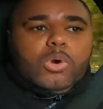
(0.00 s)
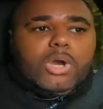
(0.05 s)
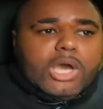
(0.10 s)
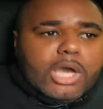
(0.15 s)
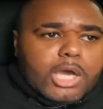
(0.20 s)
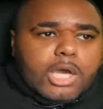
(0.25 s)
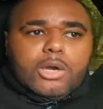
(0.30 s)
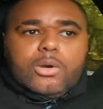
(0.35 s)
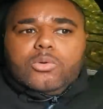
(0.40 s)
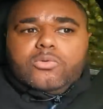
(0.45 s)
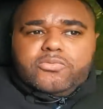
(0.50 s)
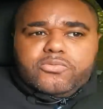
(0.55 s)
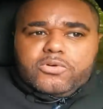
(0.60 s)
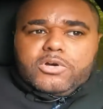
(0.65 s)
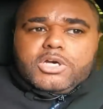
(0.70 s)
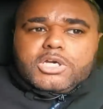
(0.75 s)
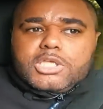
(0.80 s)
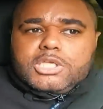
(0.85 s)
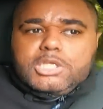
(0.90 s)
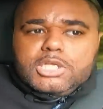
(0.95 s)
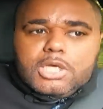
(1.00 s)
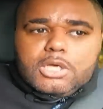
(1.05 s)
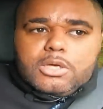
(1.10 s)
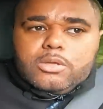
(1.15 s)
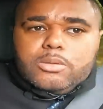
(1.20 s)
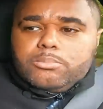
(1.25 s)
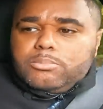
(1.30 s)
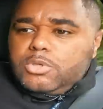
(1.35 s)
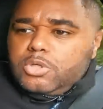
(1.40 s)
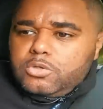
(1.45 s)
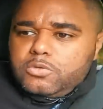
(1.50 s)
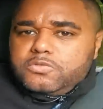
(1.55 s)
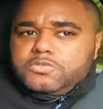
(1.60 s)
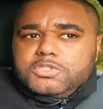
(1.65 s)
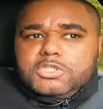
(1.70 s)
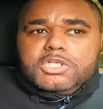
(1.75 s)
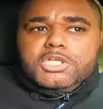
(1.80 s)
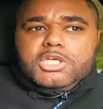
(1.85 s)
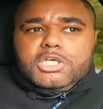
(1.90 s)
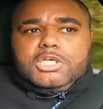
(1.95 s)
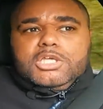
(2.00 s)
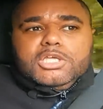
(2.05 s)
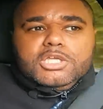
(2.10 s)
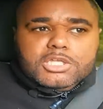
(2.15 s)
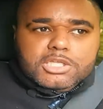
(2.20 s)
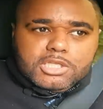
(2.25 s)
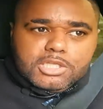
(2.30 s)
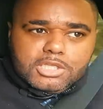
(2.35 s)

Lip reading: Wow. You know, it moves, doesn't it?